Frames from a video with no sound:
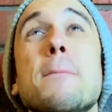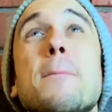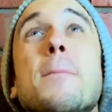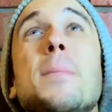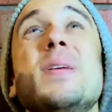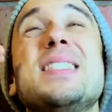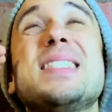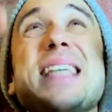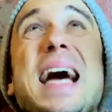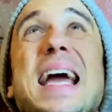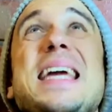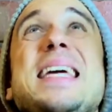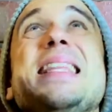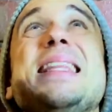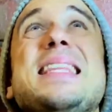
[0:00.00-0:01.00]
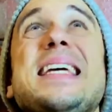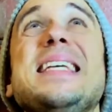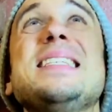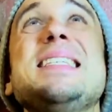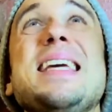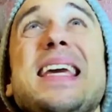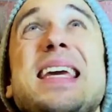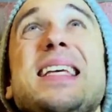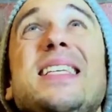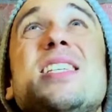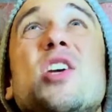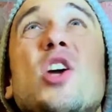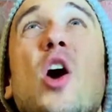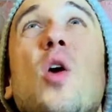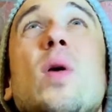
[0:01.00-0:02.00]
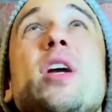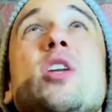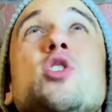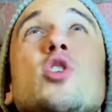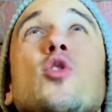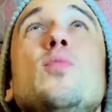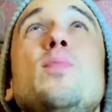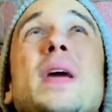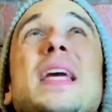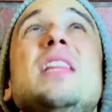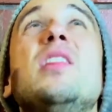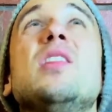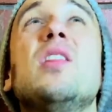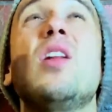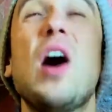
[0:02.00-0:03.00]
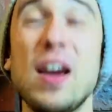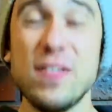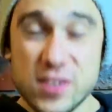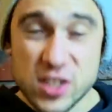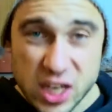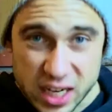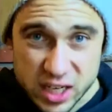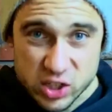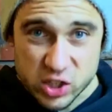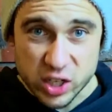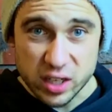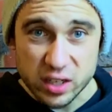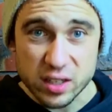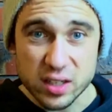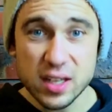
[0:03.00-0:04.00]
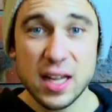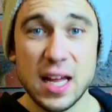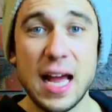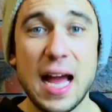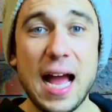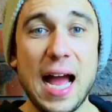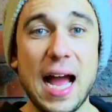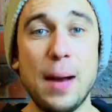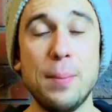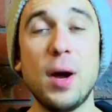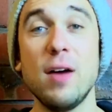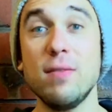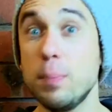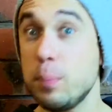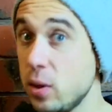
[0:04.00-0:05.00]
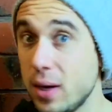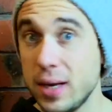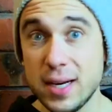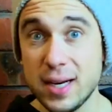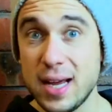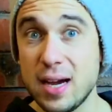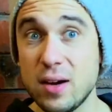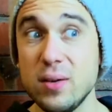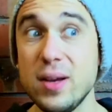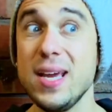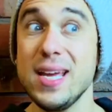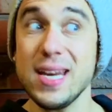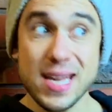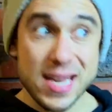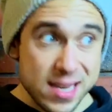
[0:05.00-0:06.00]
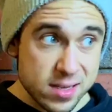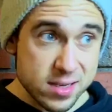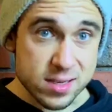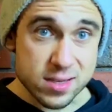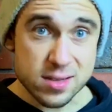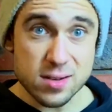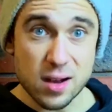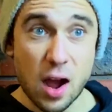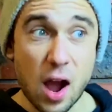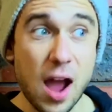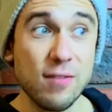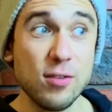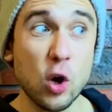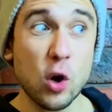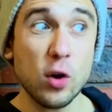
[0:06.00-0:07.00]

say this is going to be life-changing. I've applied it now. It is. I've gotten